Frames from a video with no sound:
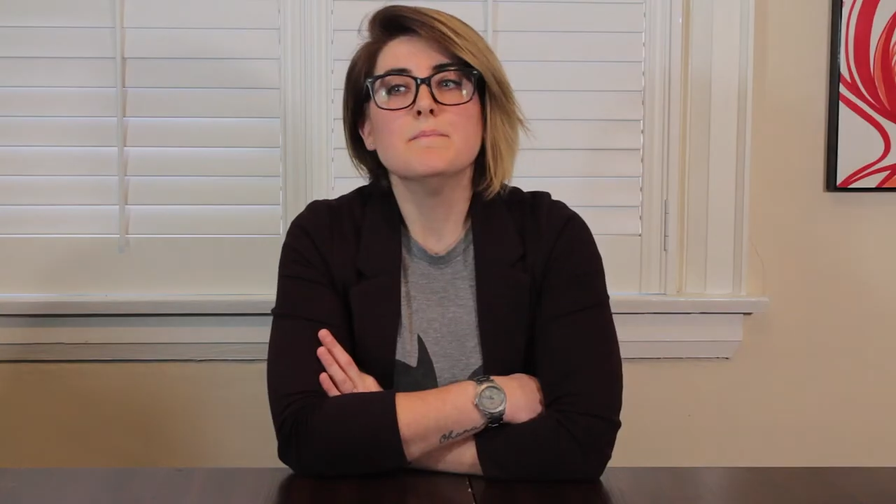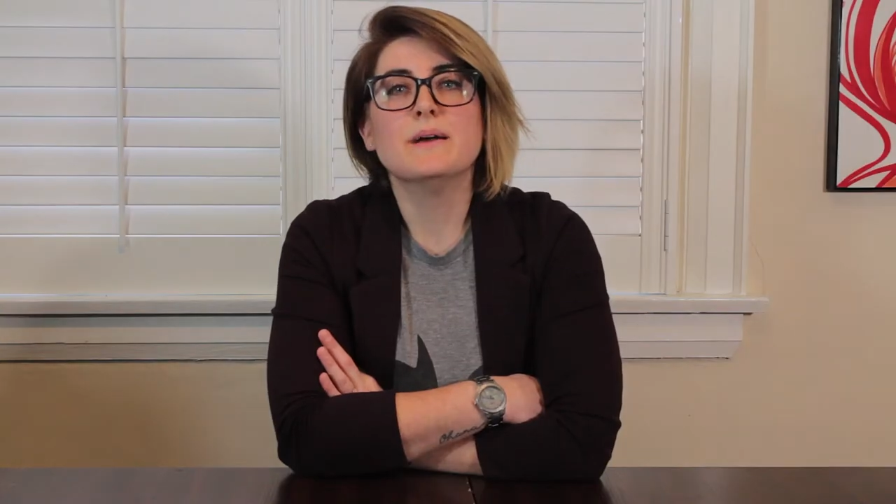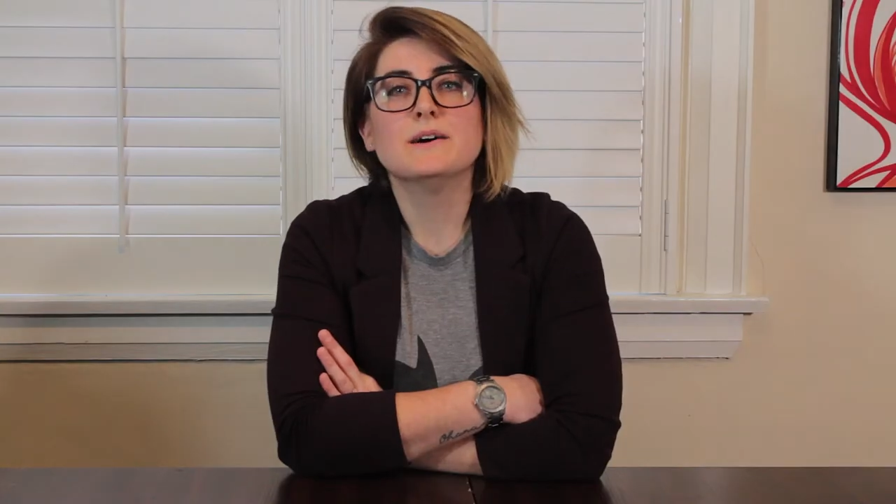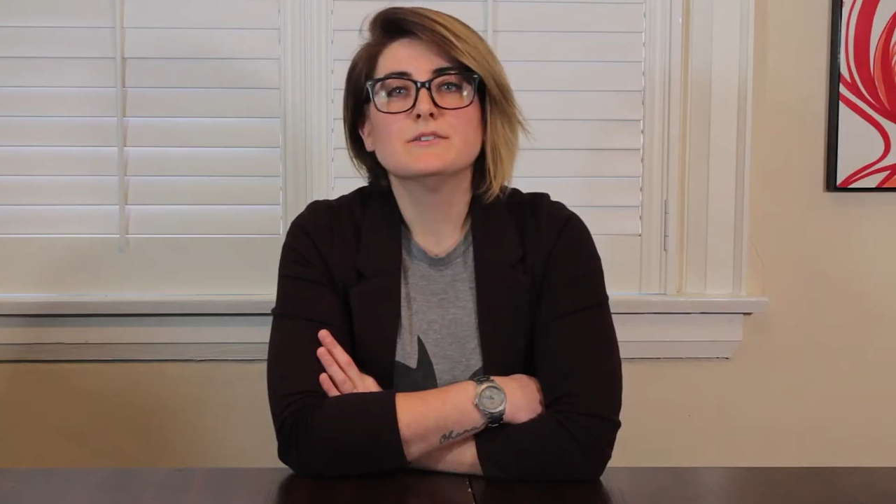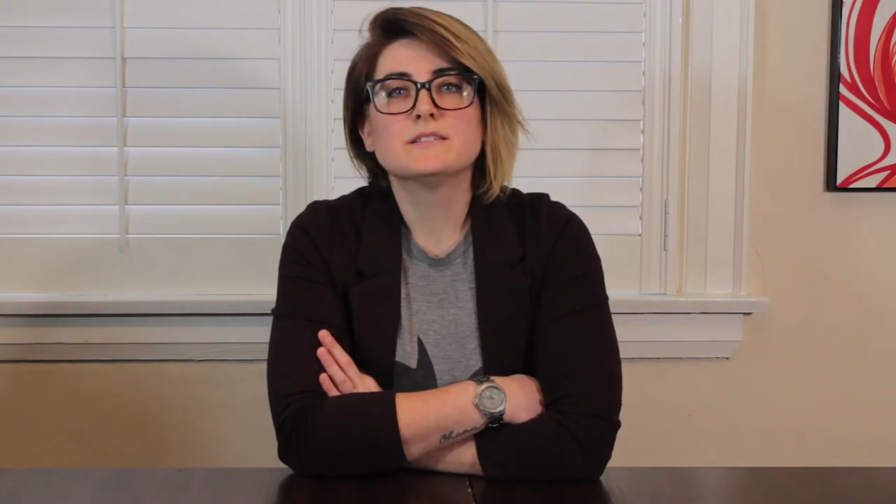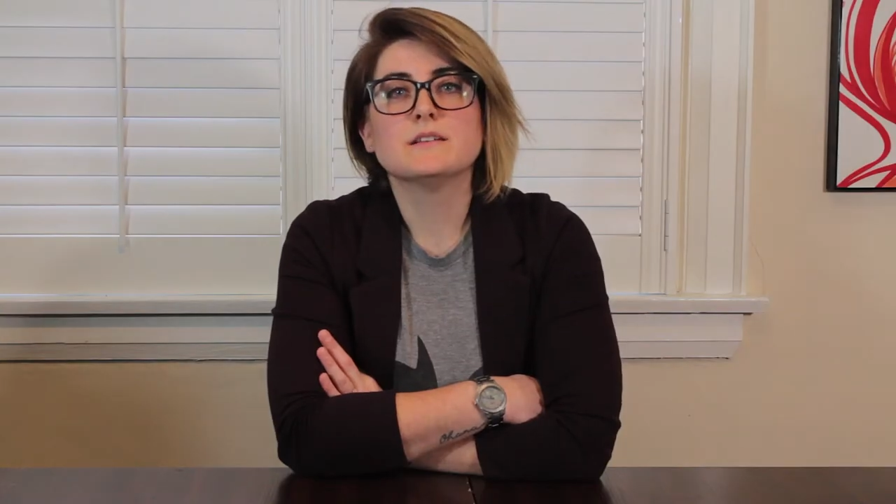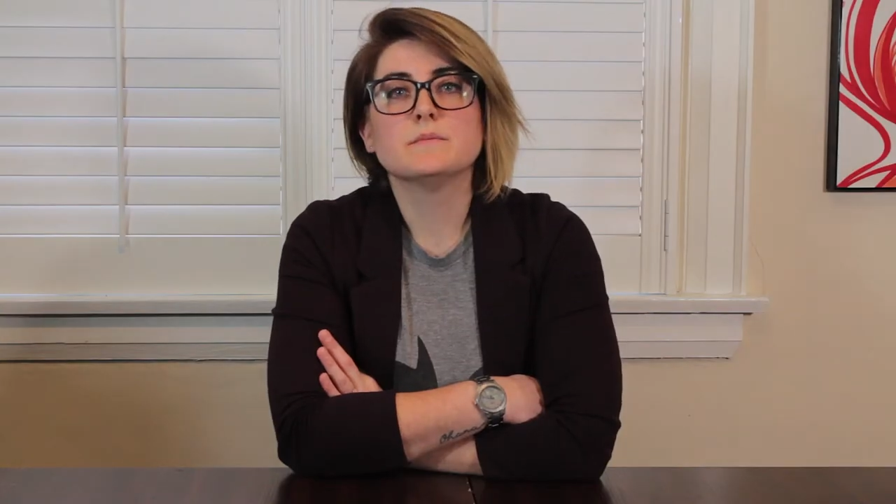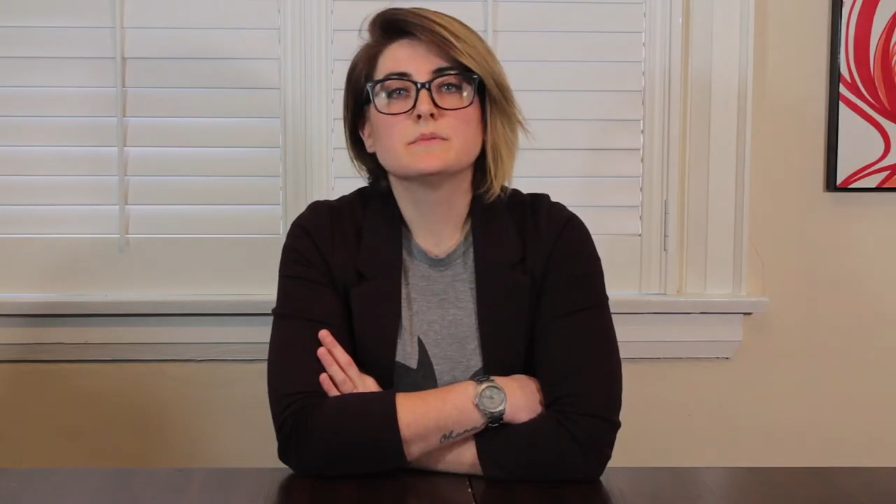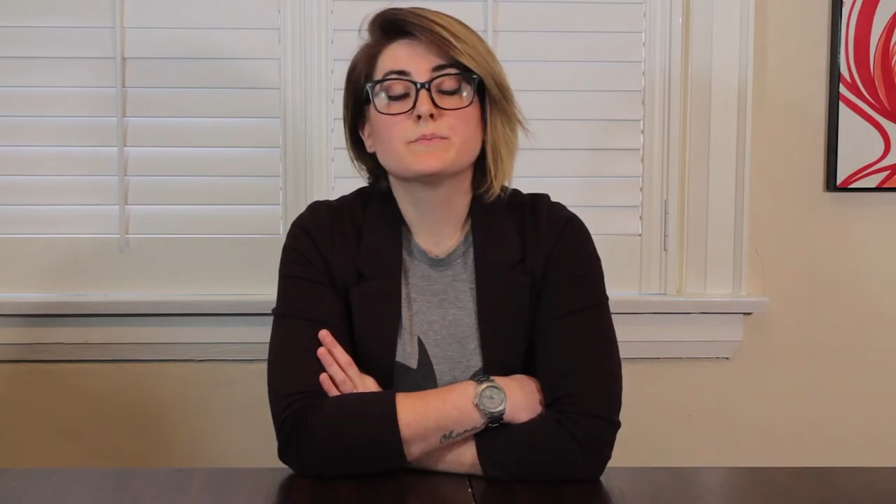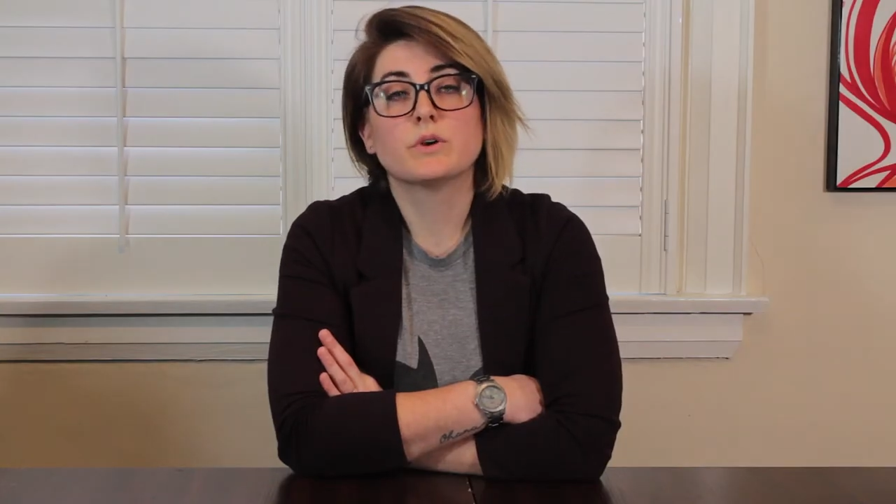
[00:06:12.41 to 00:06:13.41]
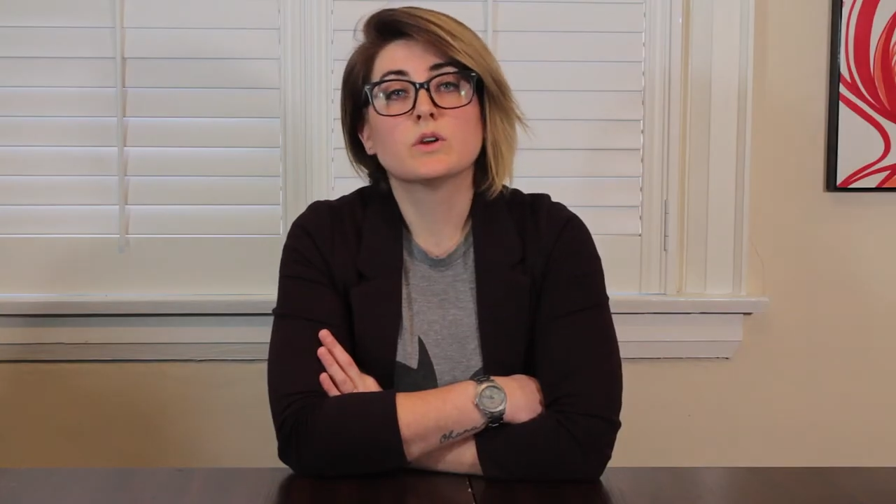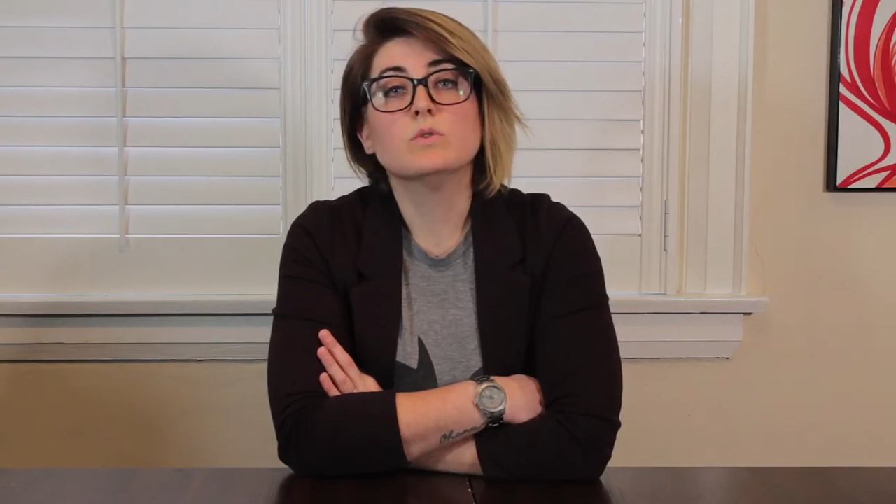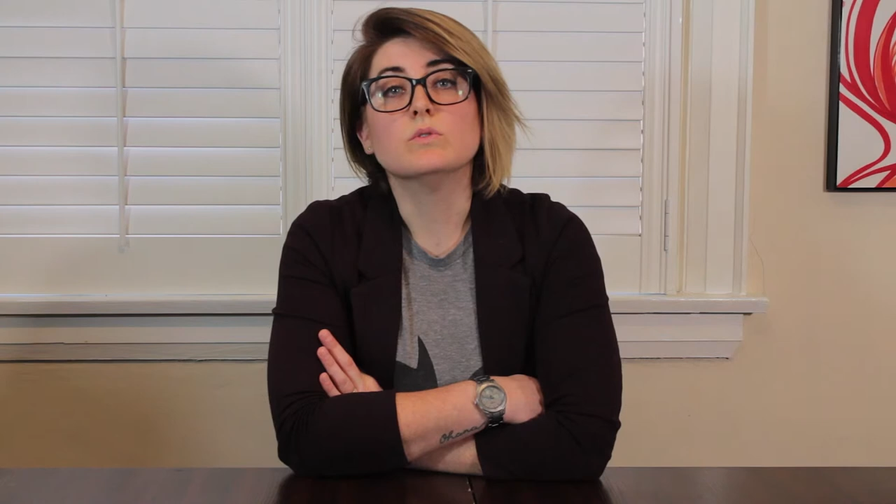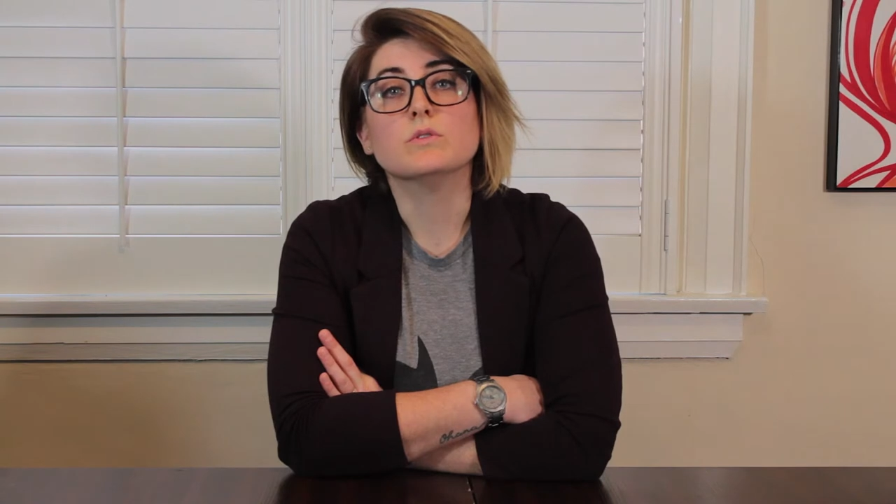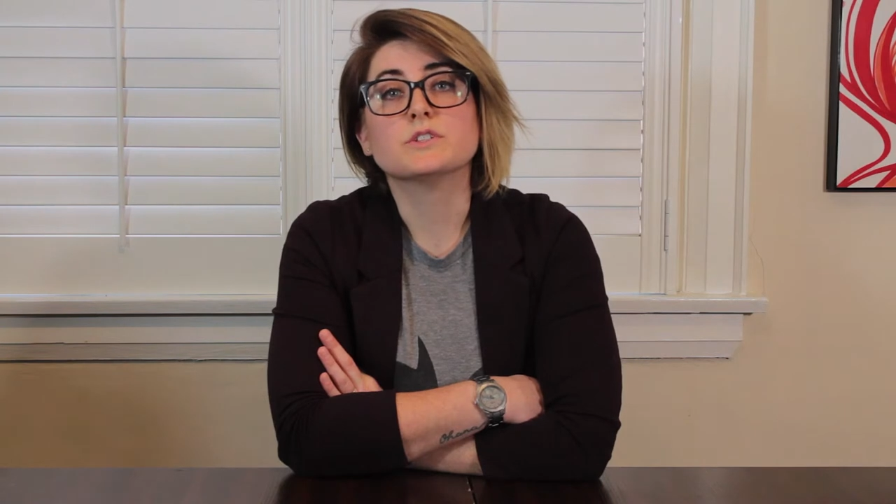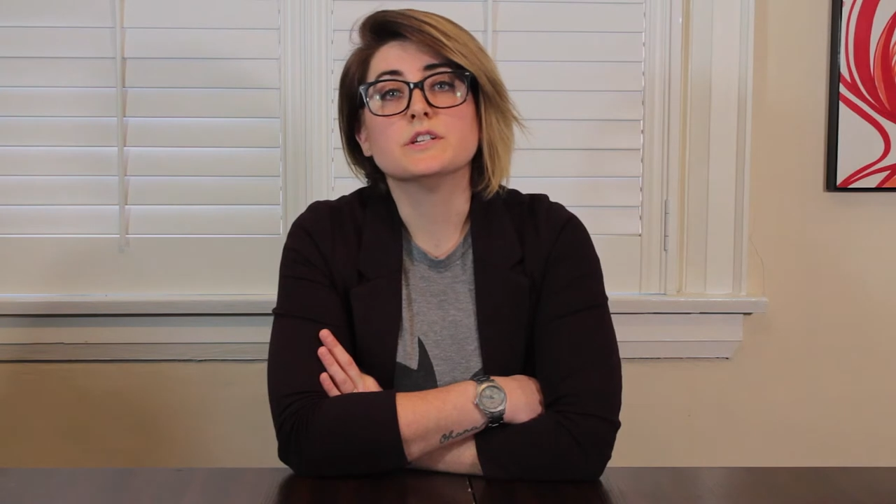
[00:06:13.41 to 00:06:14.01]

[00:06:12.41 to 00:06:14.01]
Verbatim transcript: Mel seems pretty cool.